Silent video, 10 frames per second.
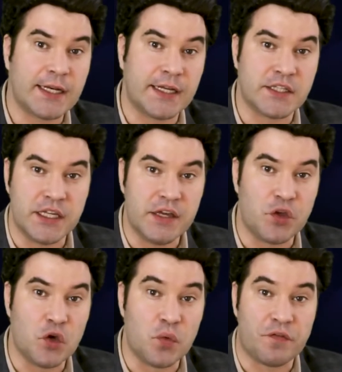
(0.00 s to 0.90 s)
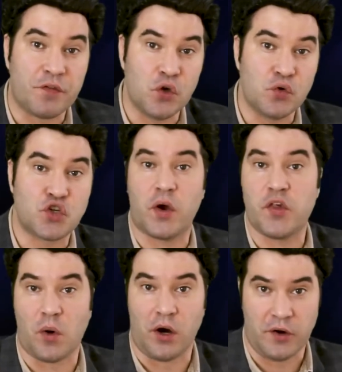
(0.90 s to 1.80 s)
like to leave you with a few choice
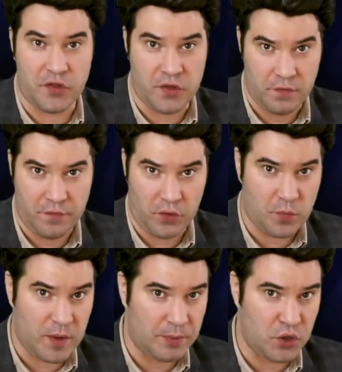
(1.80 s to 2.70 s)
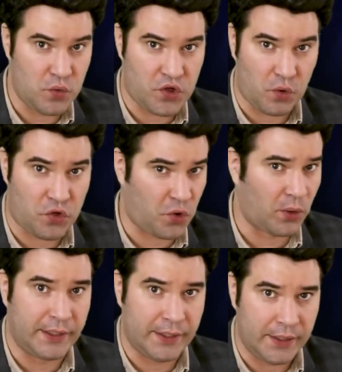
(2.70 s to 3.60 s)
words for those people who so
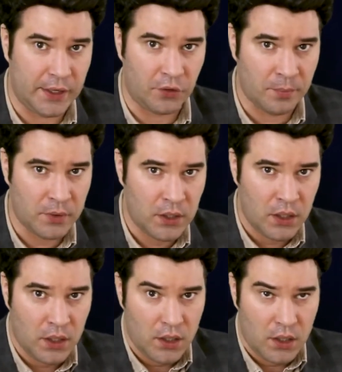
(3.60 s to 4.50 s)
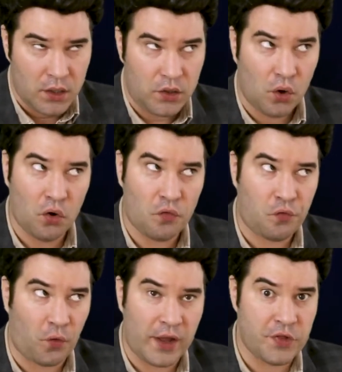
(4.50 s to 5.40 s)
sorely need to hear them. Your
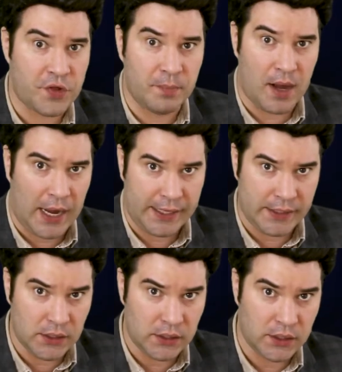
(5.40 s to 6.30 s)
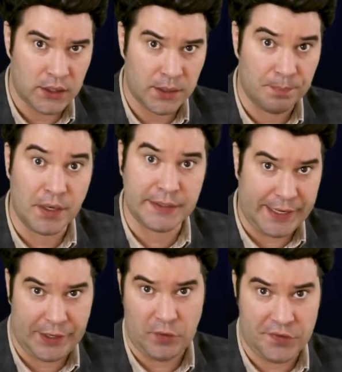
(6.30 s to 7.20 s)
friends and mine,
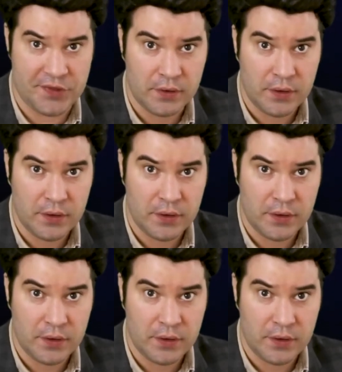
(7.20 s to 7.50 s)
millennials.